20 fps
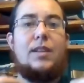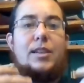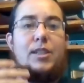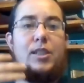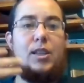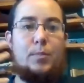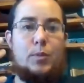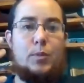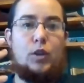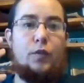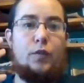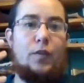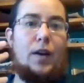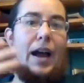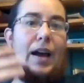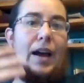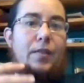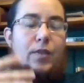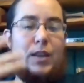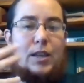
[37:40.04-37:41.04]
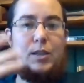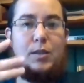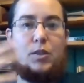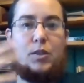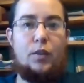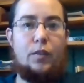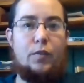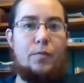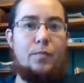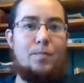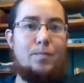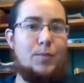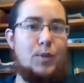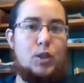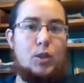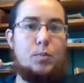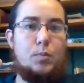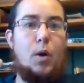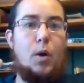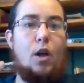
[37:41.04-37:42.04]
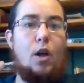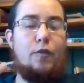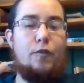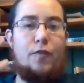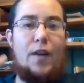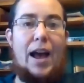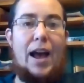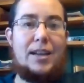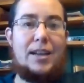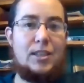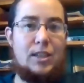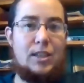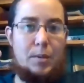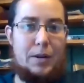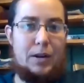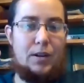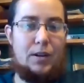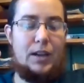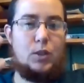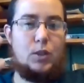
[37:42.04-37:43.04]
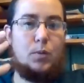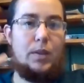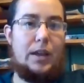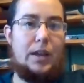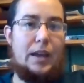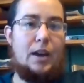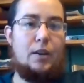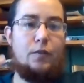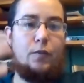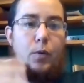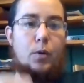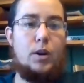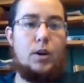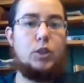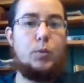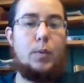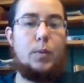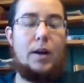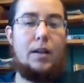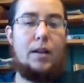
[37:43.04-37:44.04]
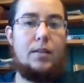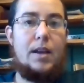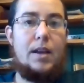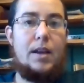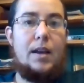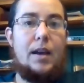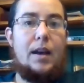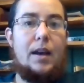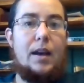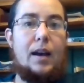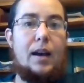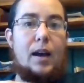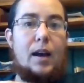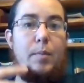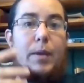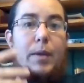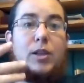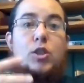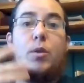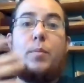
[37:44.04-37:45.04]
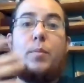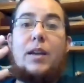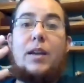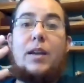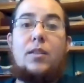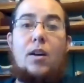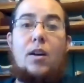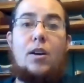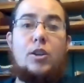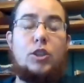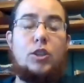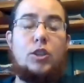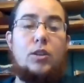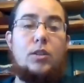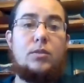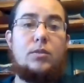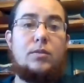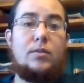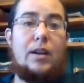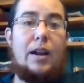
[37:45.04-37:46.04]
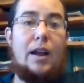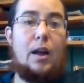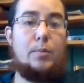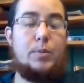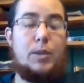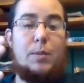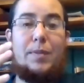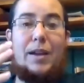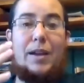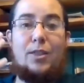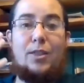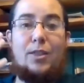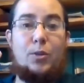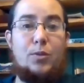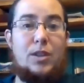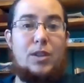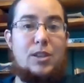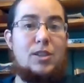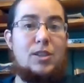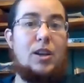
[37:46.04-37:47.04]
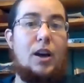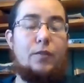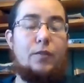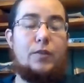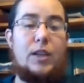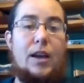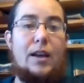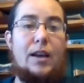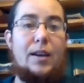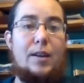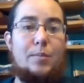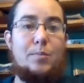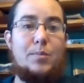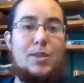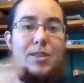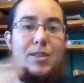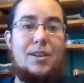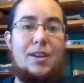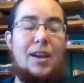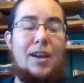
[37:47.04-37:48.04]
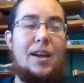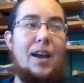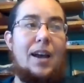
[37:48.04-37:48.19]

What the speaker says: lets them survive these sort of small fasting periods where they can't forage well. And so being larger helps them get through these tough times.